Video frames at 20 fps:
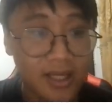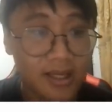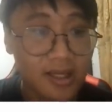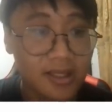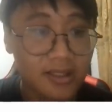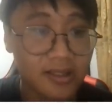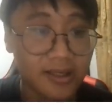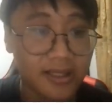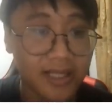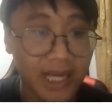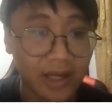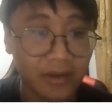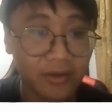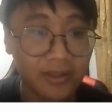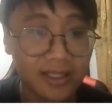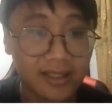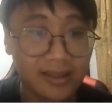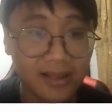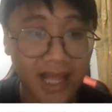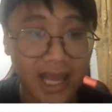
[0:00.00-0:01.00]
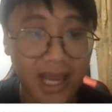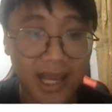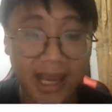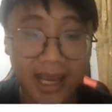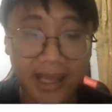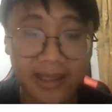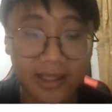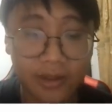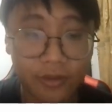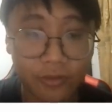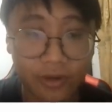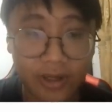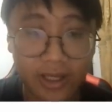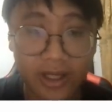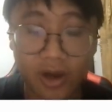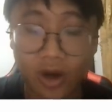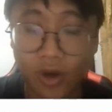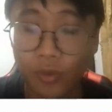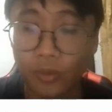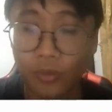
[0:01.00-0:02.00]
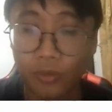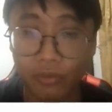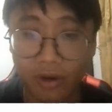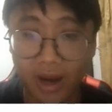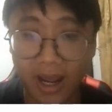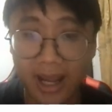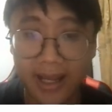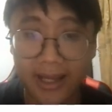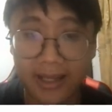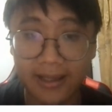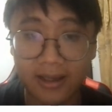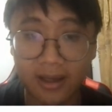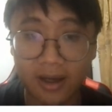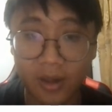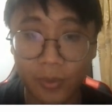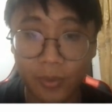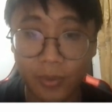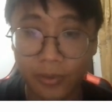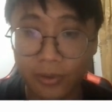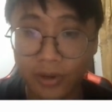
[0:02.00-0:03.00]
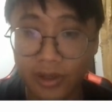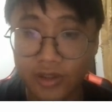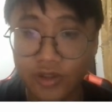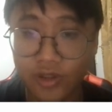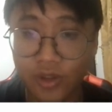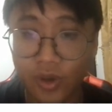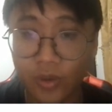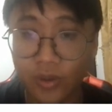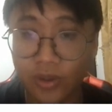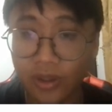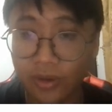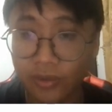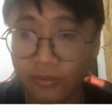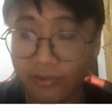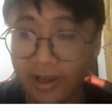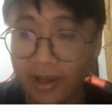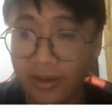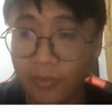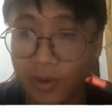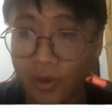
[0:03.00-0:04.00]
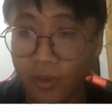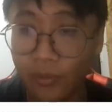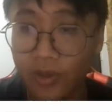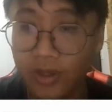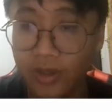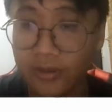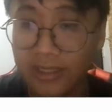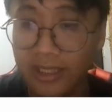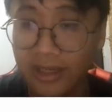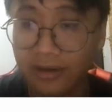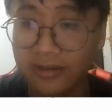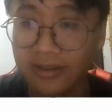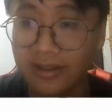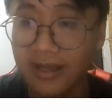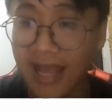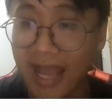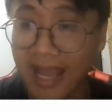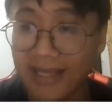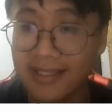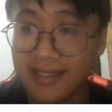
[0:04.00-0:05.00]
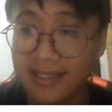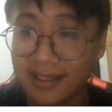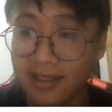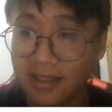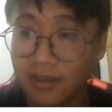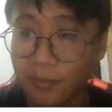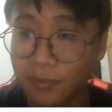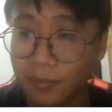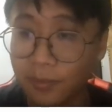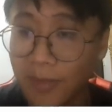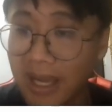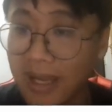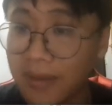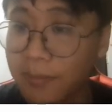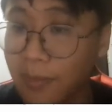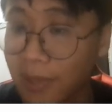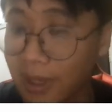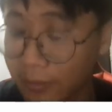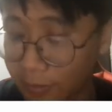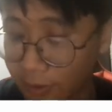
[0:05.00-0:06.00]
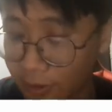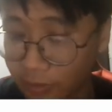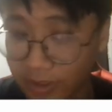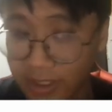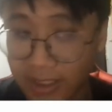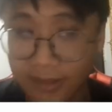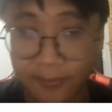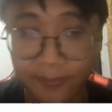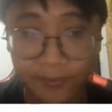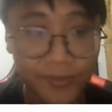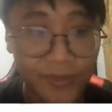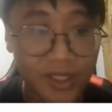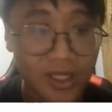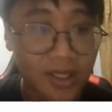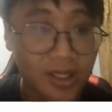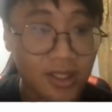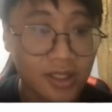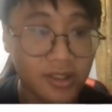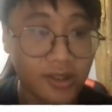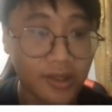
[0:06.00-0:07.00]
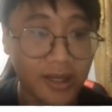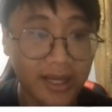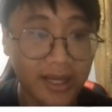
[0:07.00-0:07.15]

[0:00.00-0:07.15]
So guaranteeing that any read or write operation on a variable will directly access the main memory. So